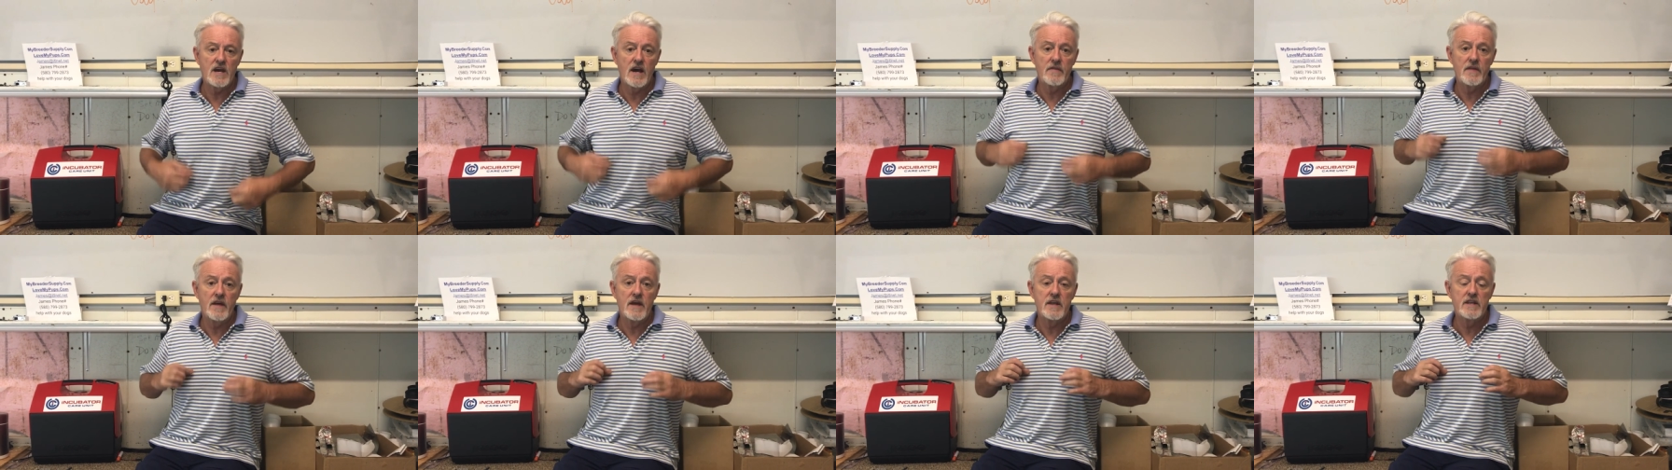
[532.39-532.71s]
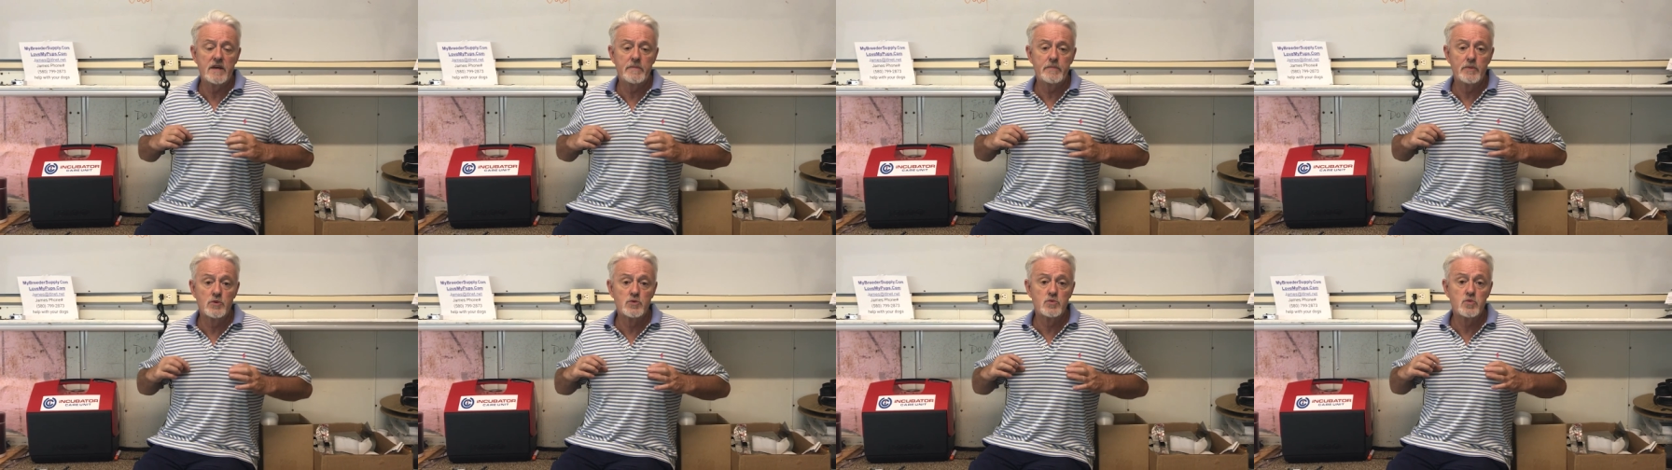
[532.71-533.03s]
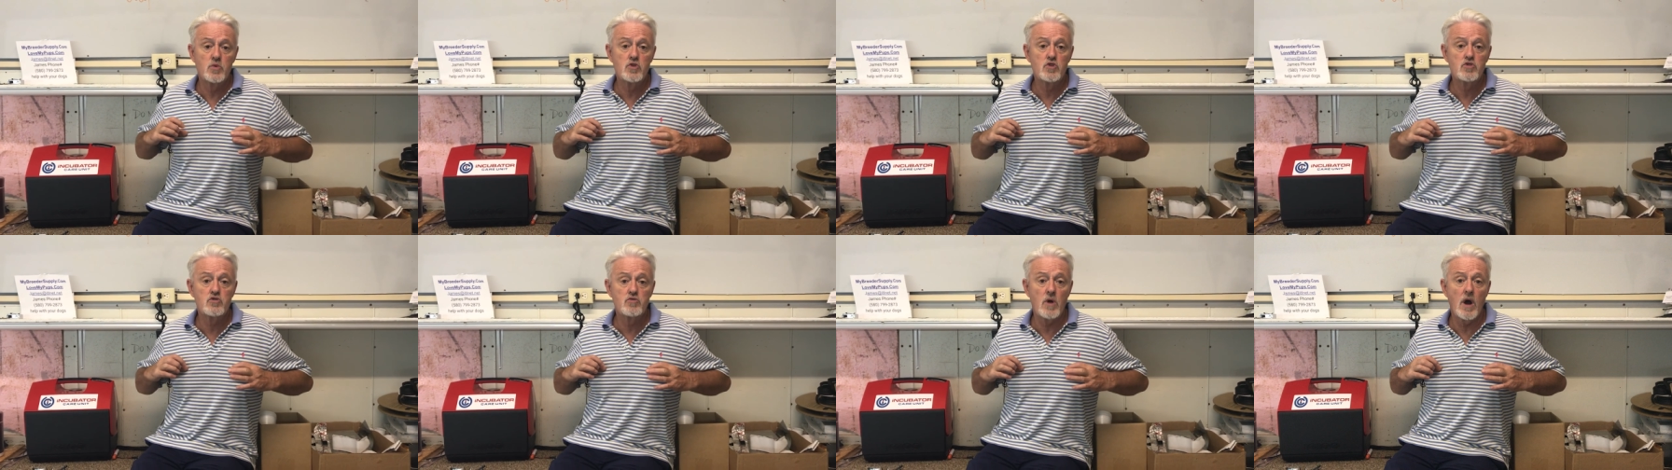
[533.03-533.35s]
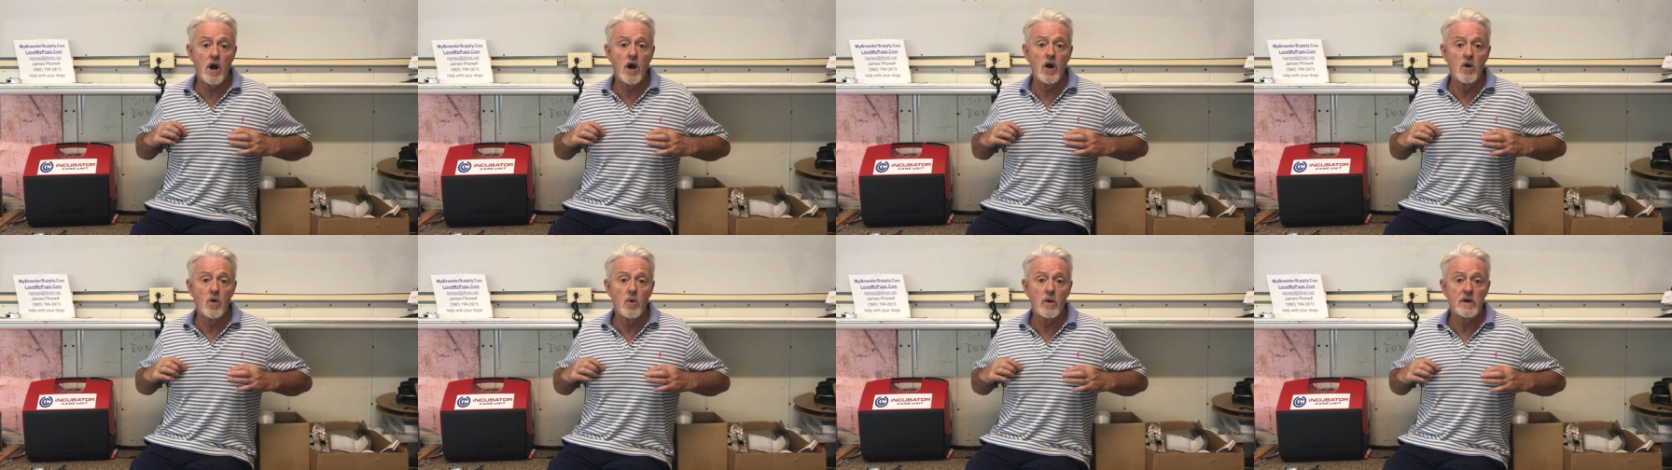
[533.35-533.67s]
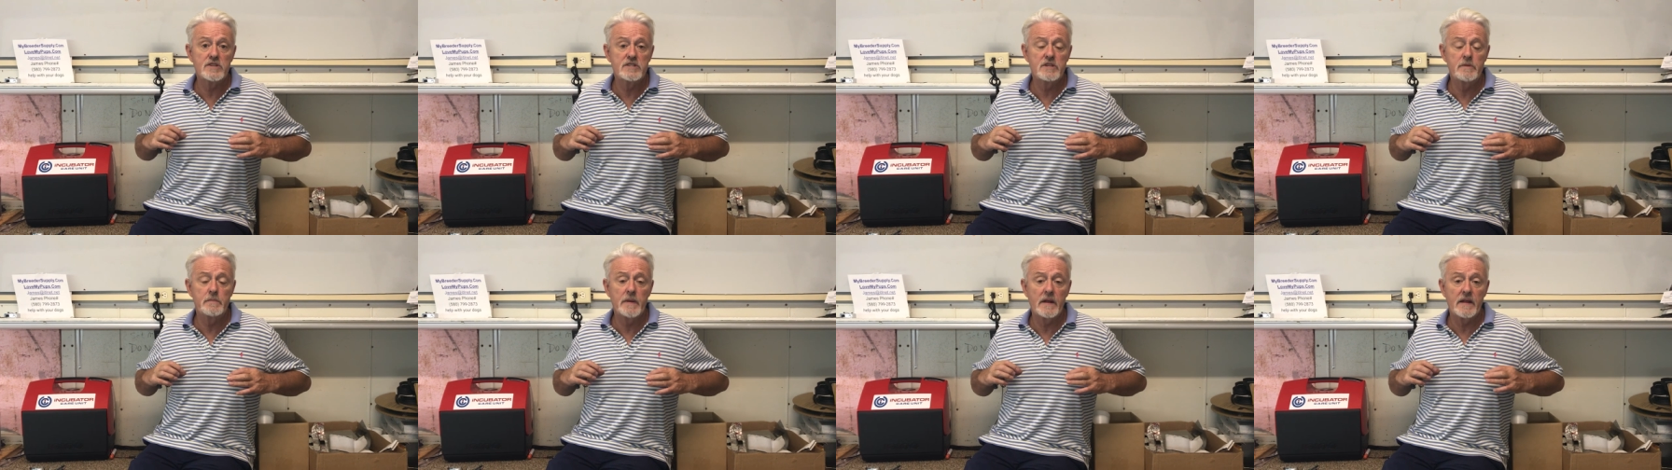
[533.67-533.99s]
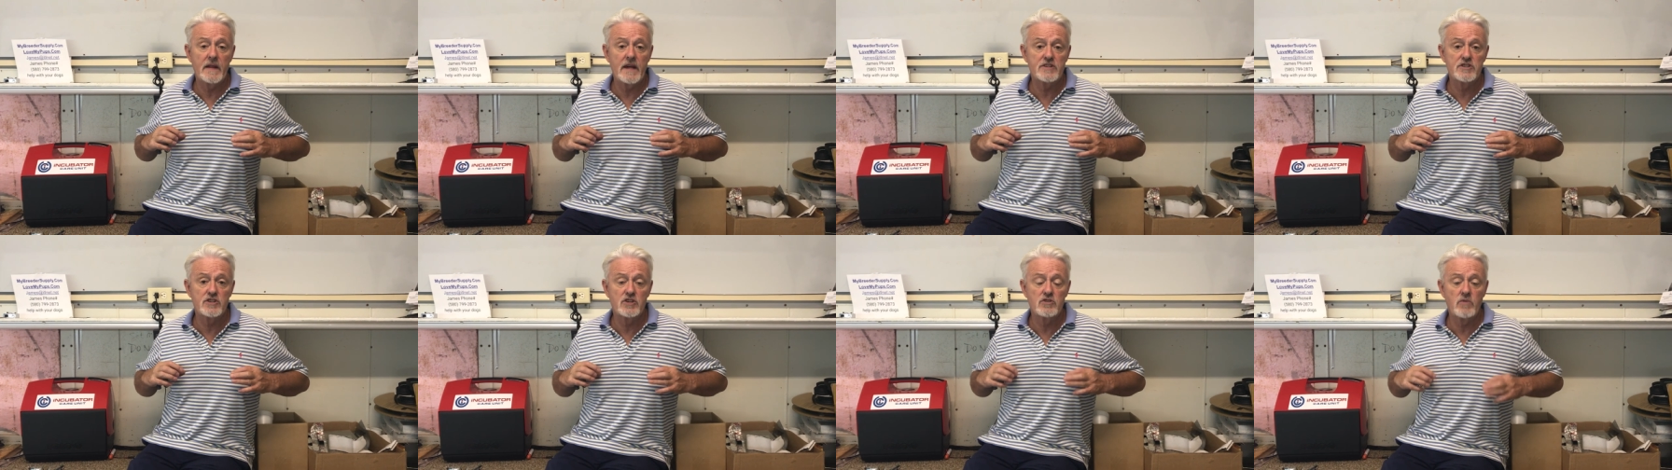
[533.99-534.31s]
and their nipples will grow, and typically
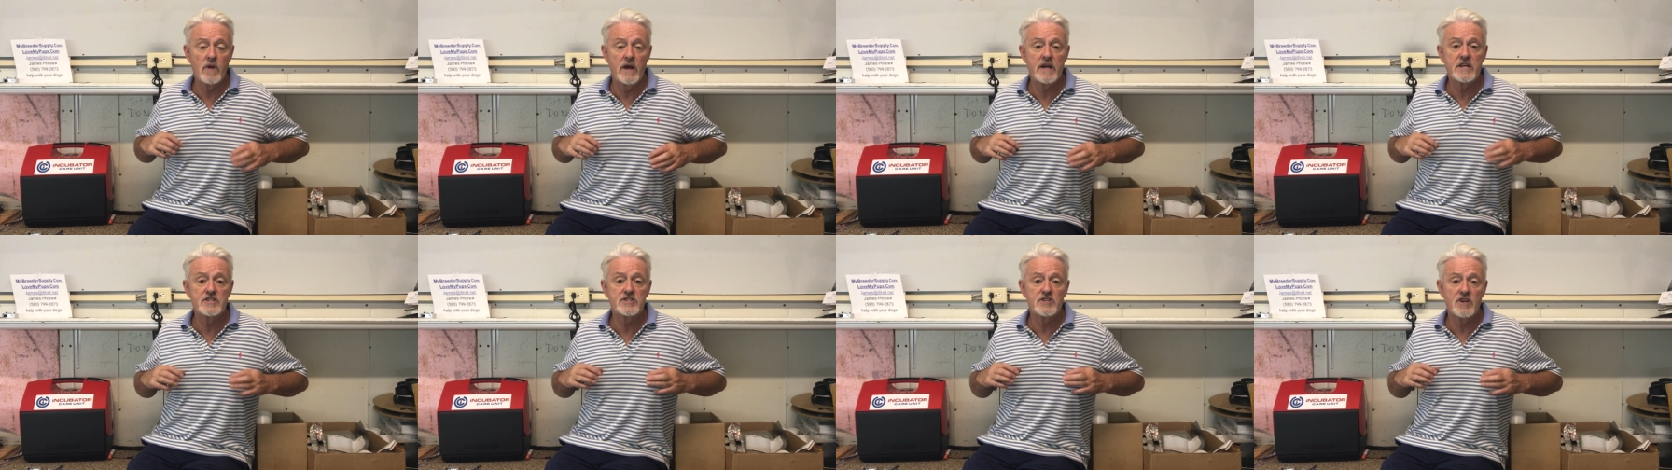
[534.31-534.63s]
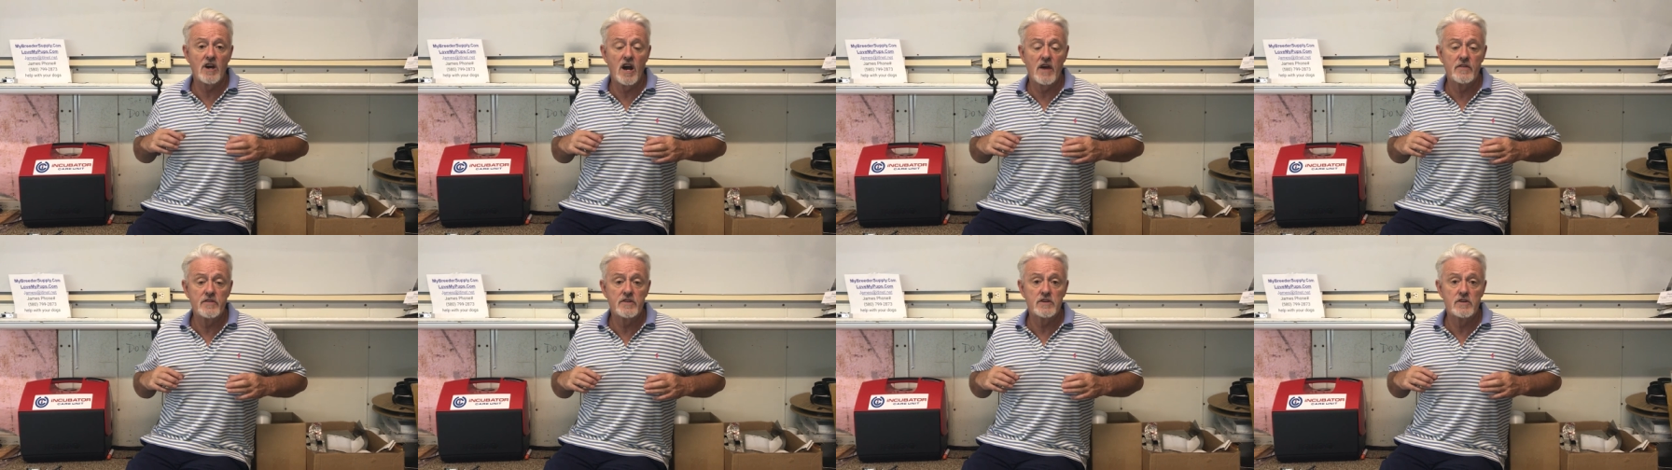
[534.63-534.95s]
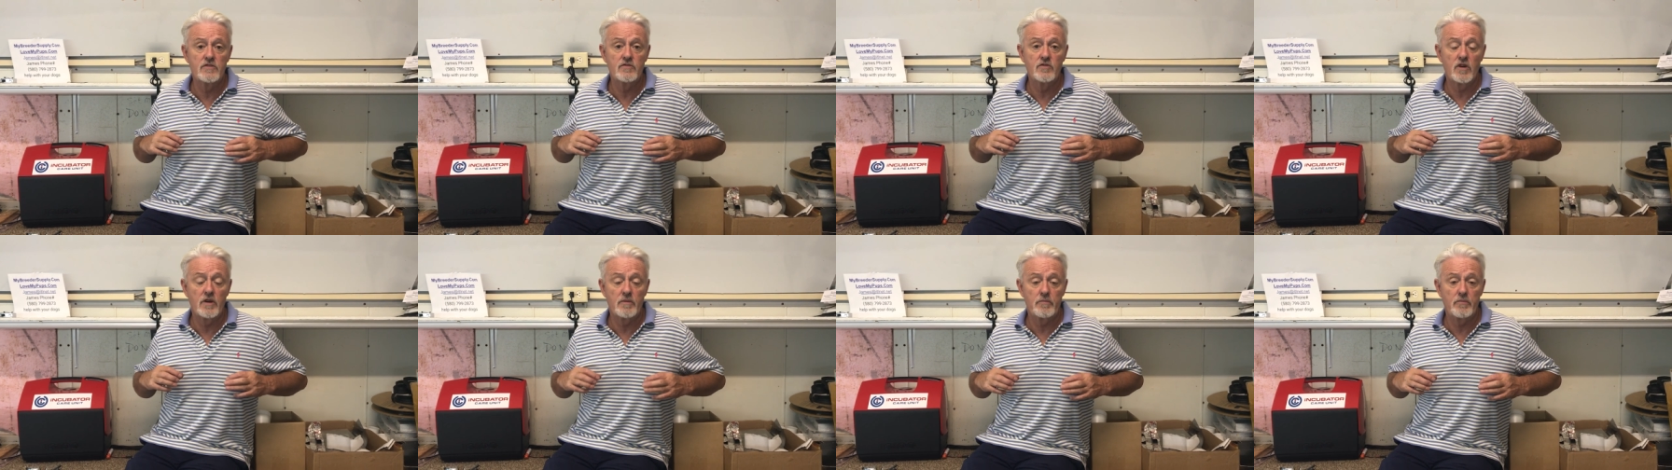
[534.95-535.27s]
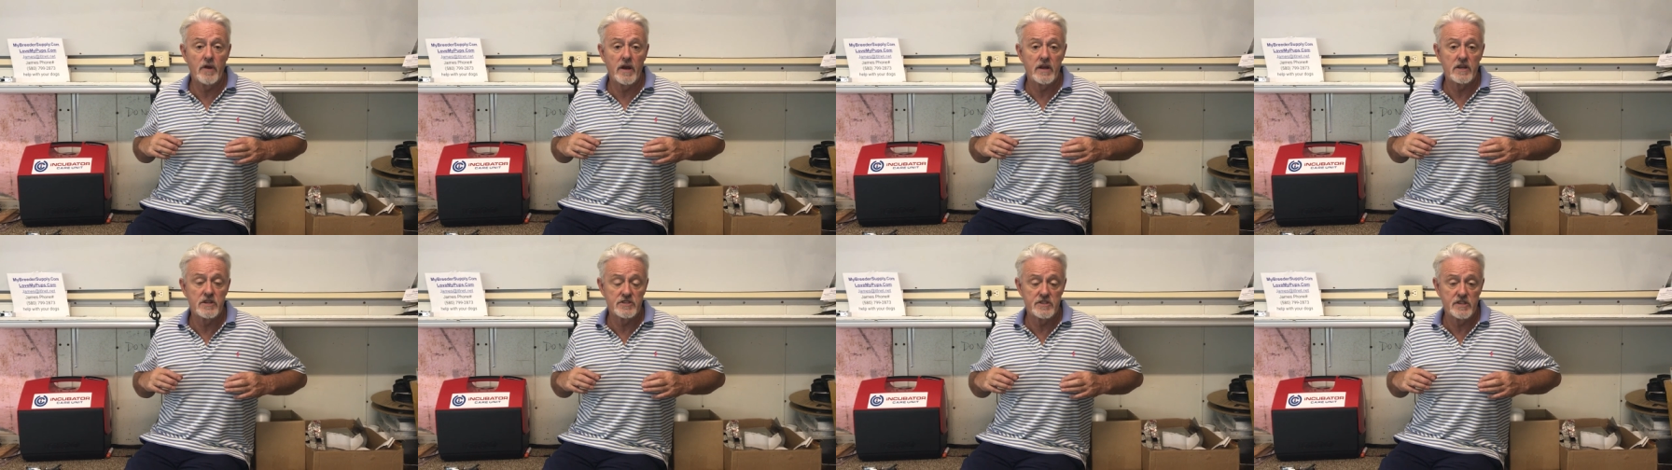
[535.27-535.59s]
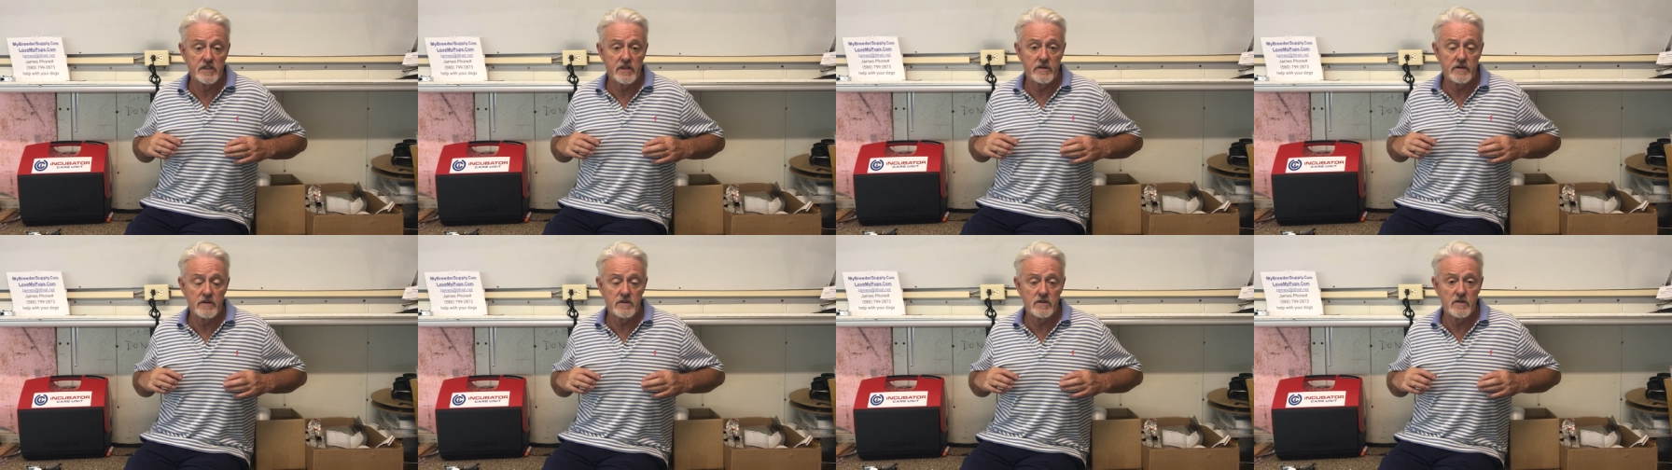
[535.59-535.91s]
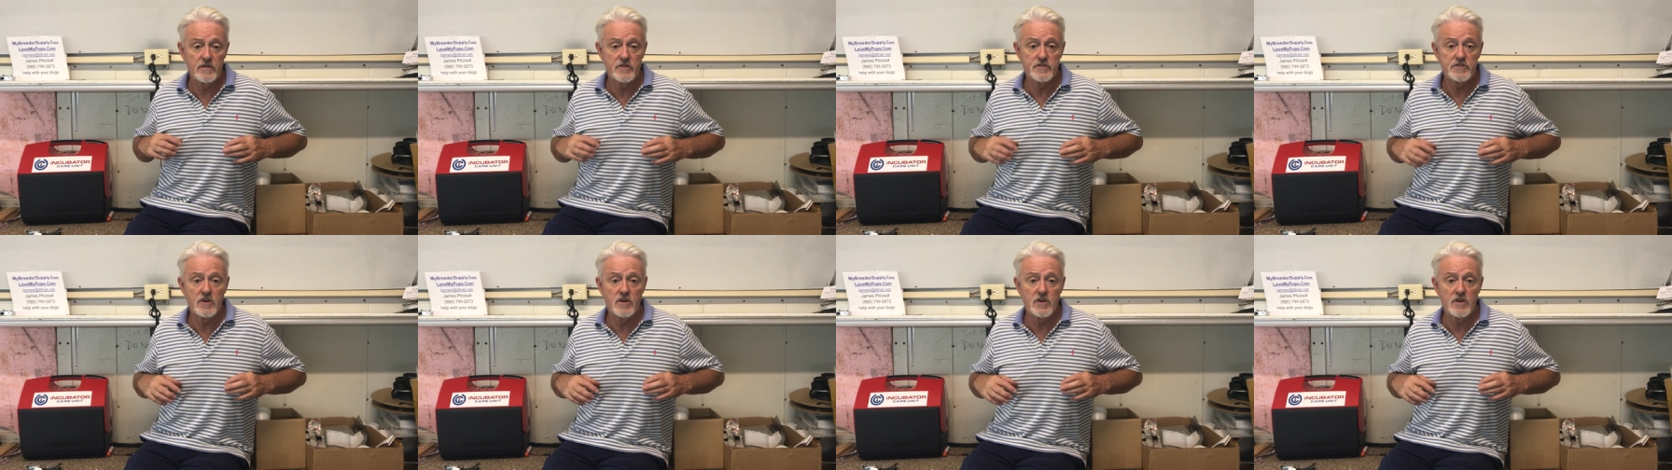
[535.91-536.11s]
that's a great sign that you've got a pregnancy going on.